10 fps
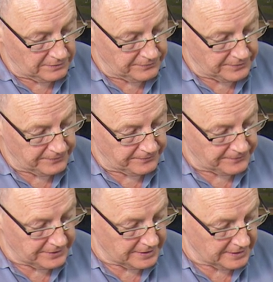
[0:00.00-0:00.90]
off the,
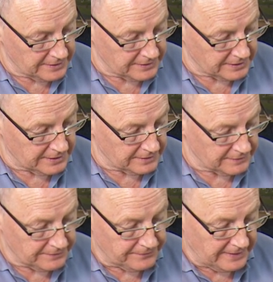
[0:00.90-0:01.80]
the, the, kind of
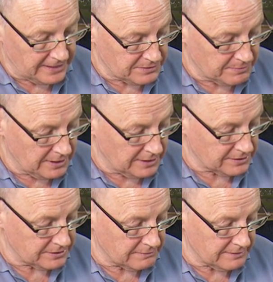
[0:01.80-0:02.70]
the flash
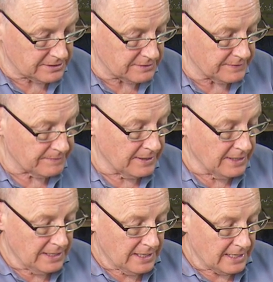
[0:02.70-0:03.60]
marks and the rest of it,
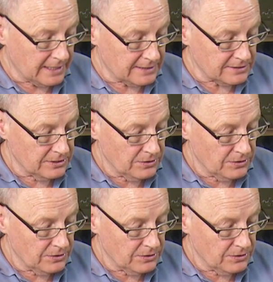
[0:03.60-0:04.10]
and